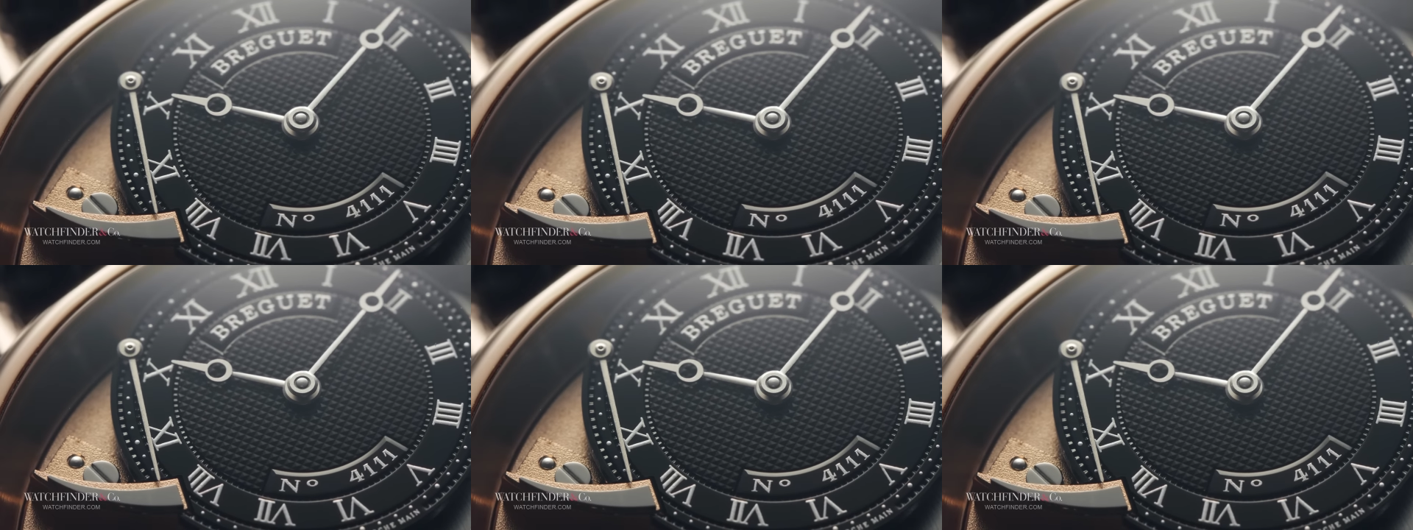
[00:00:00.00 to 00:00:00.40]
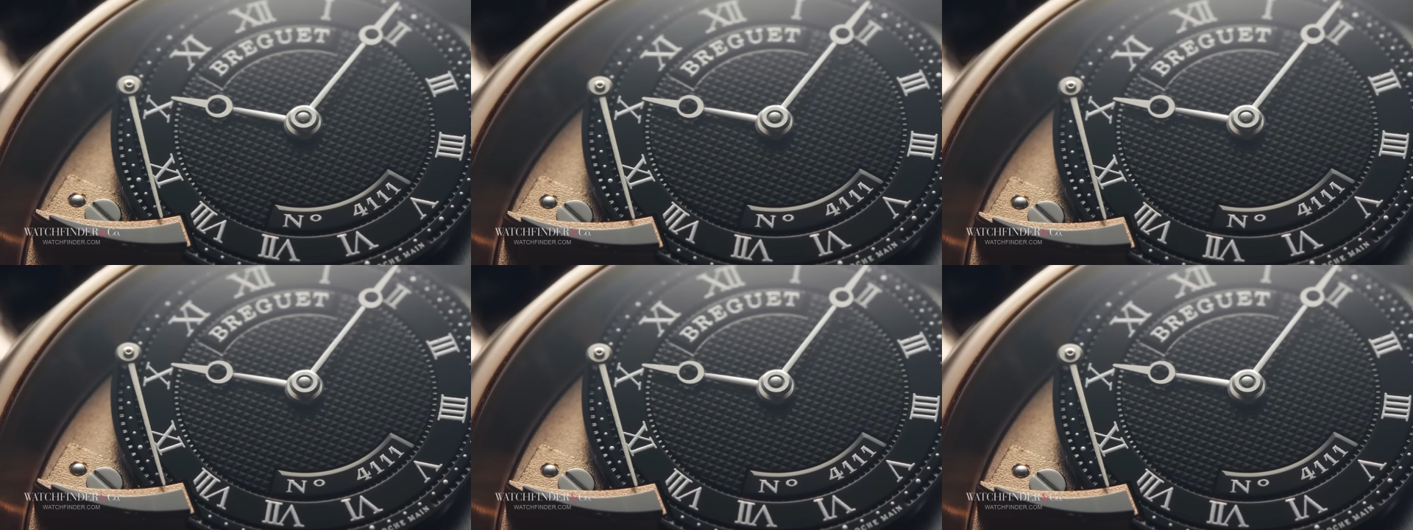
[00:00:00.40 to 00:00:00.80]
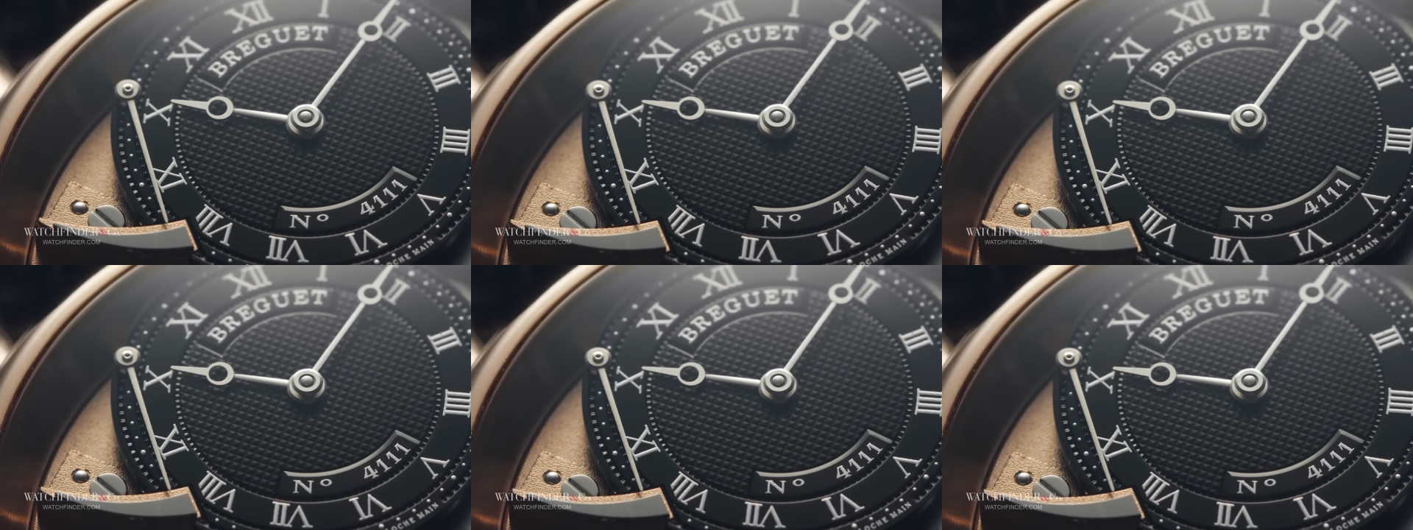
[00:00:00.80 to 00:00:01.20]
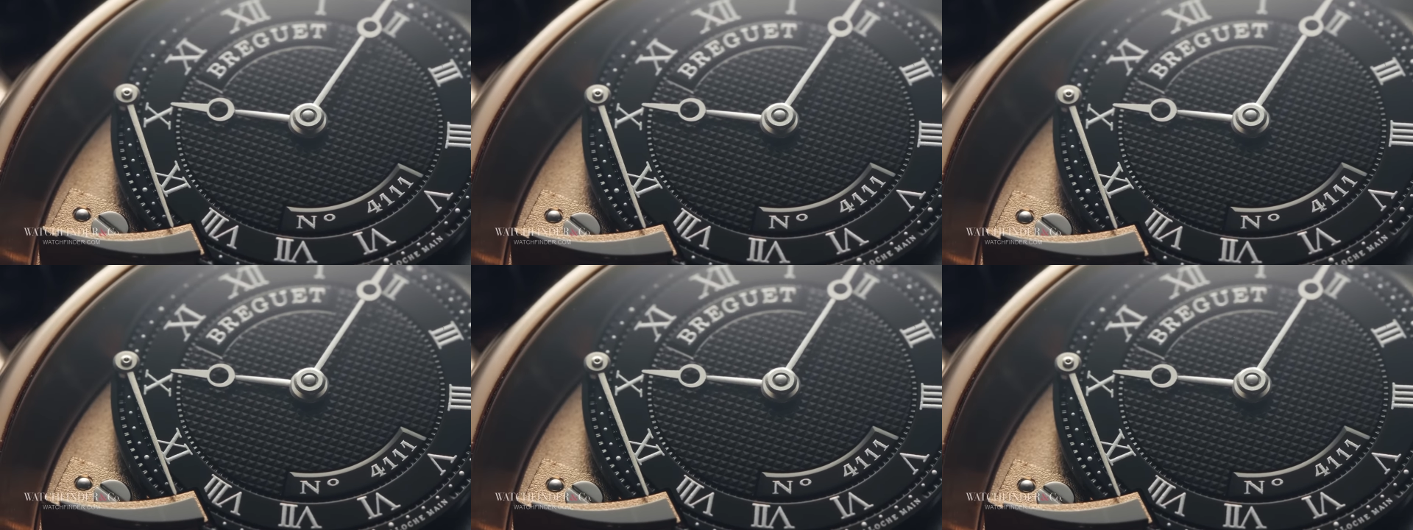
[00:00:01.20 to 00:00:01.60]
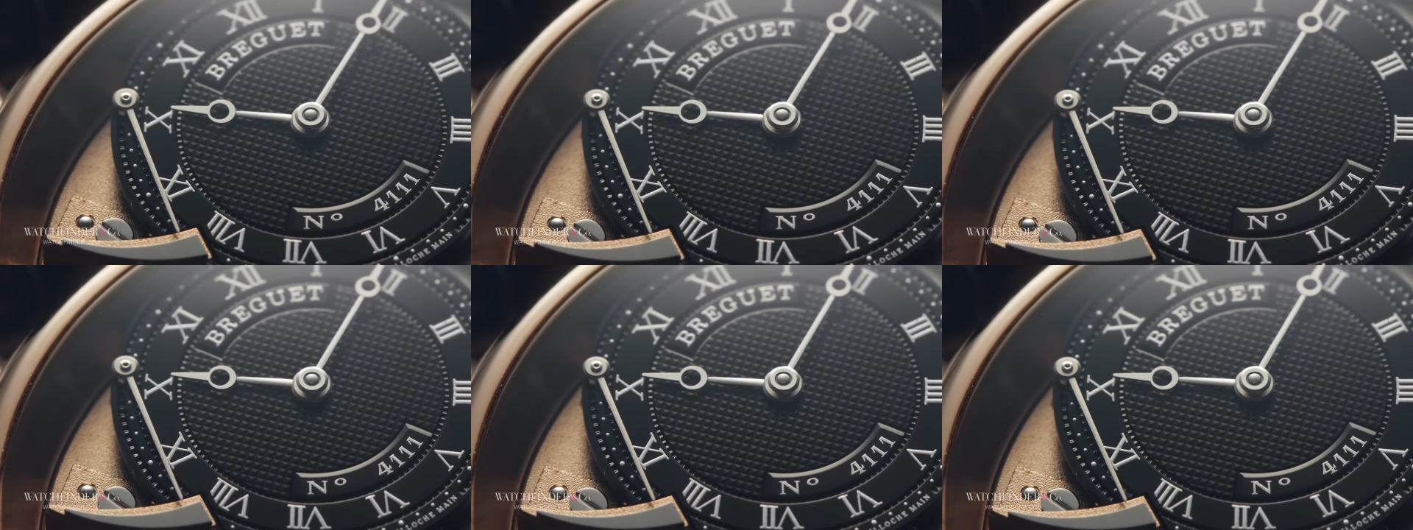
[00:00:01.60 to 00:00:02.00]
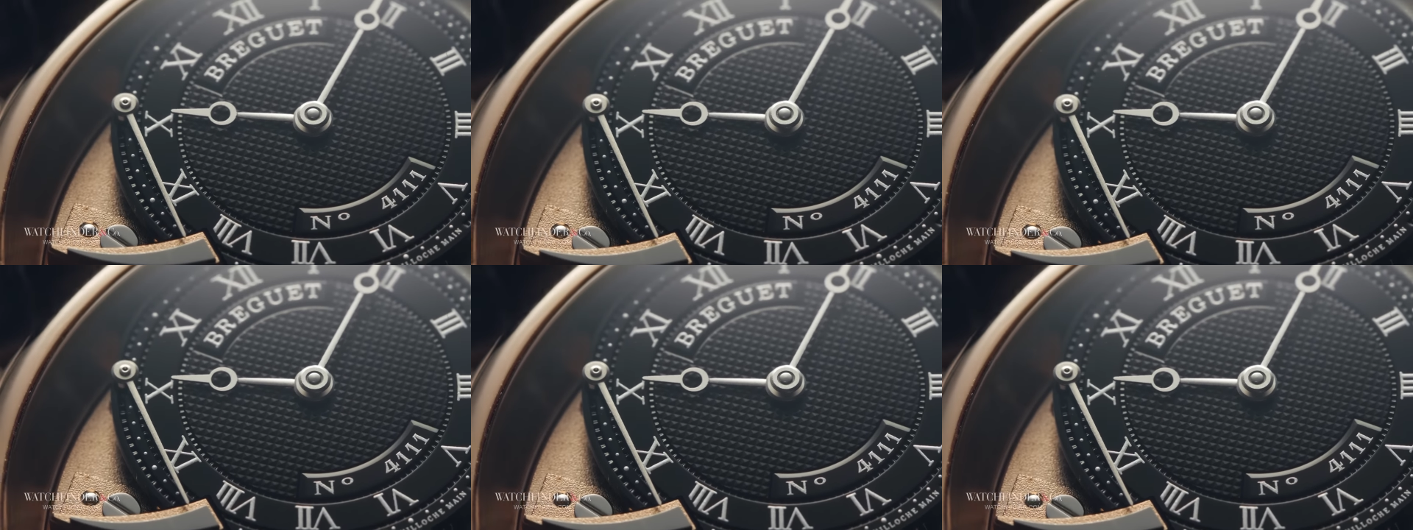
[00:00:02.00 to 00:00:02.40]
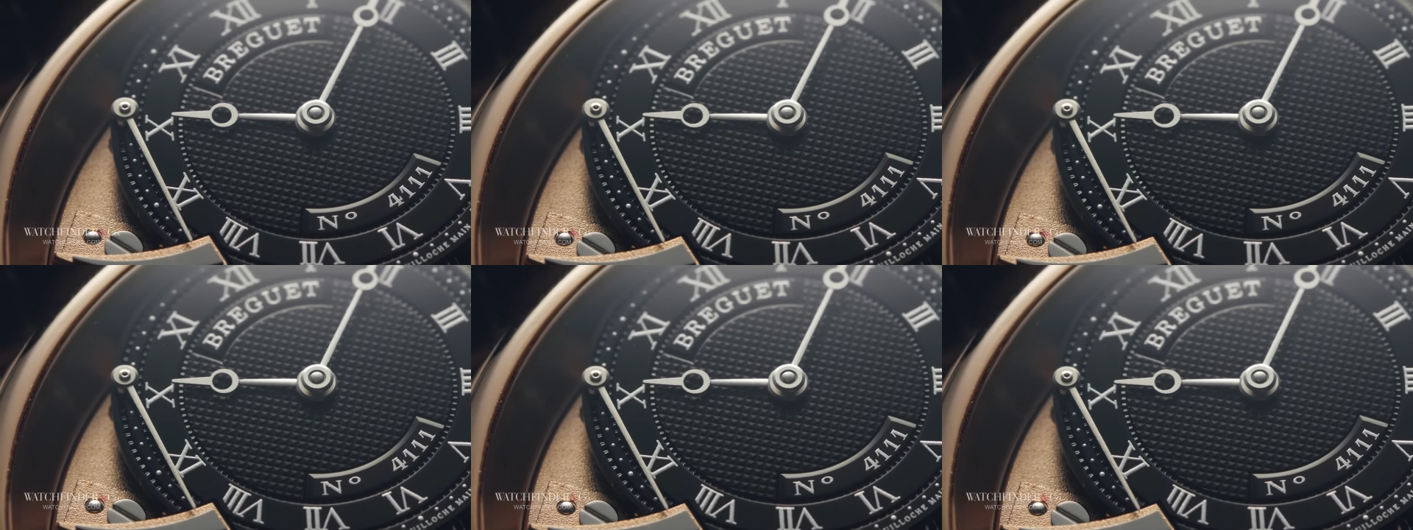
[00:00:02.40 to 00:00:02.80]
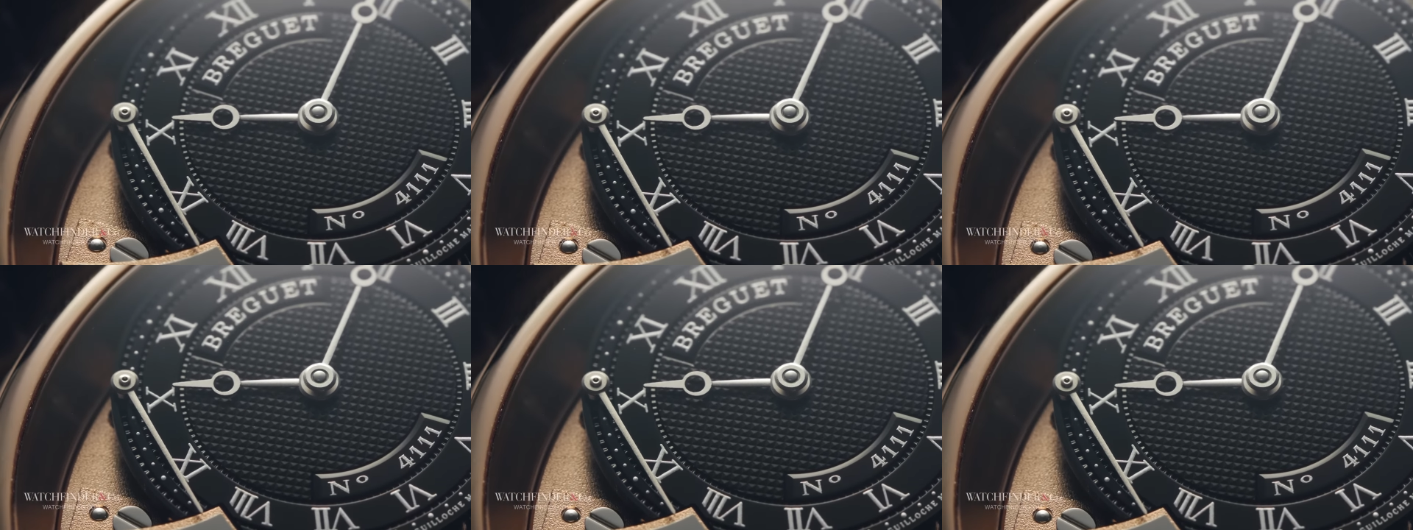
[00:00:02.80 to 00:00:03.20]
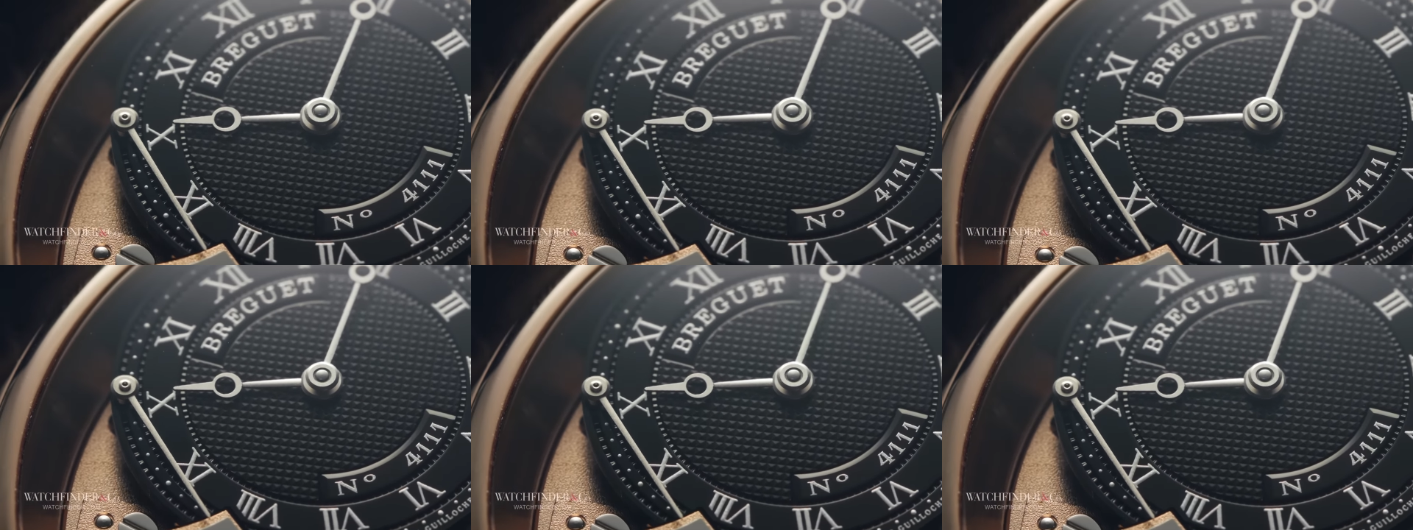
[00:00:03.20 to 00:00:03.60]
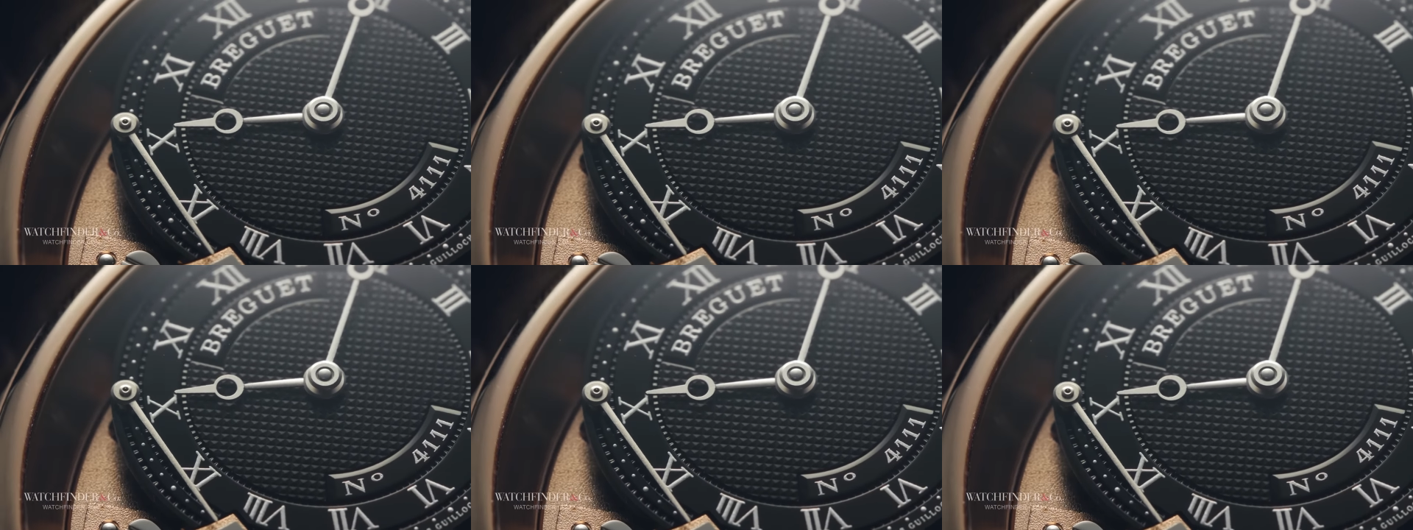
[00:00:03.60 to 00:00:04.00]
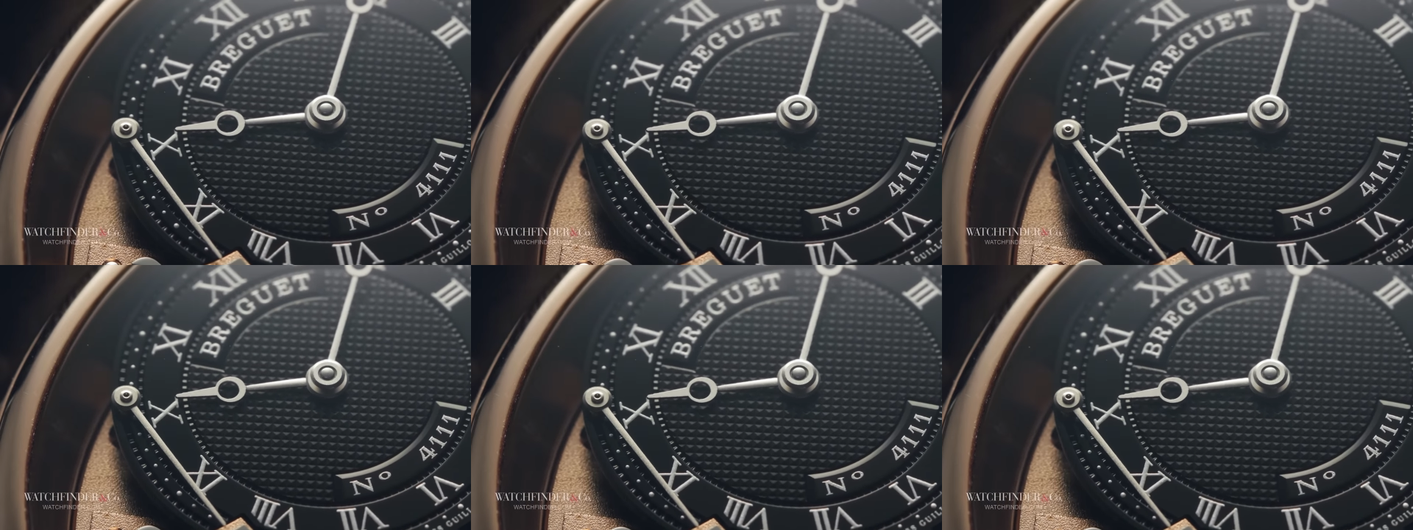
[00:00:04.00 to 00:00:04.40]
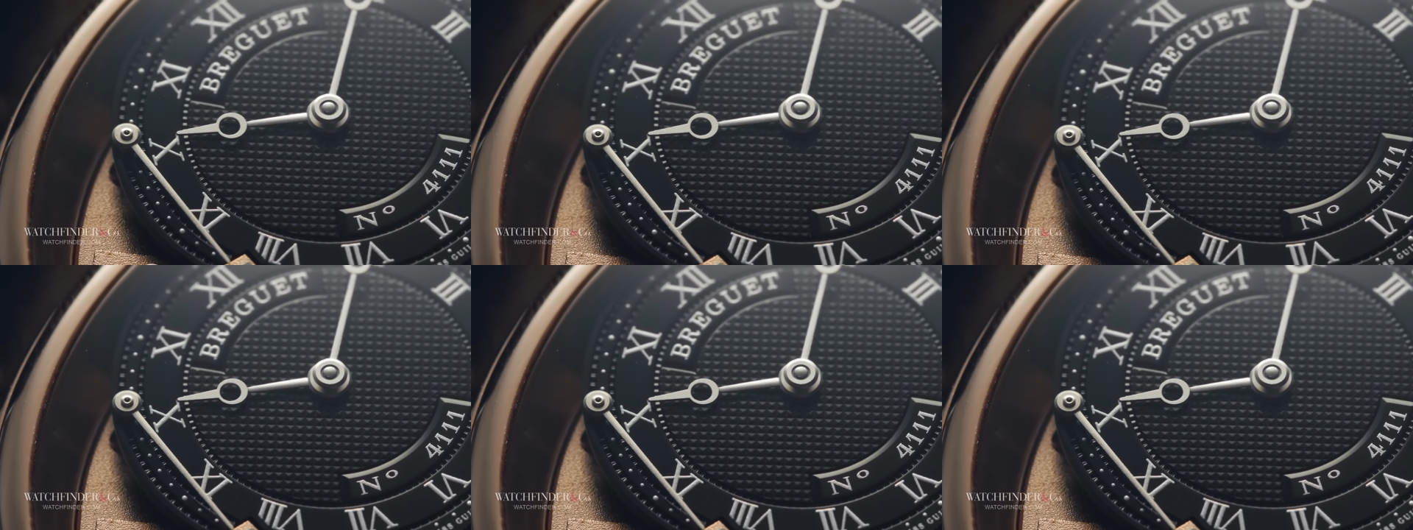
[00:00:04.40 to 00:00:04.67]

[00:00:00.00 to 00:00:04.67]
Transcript: (no speaker visible)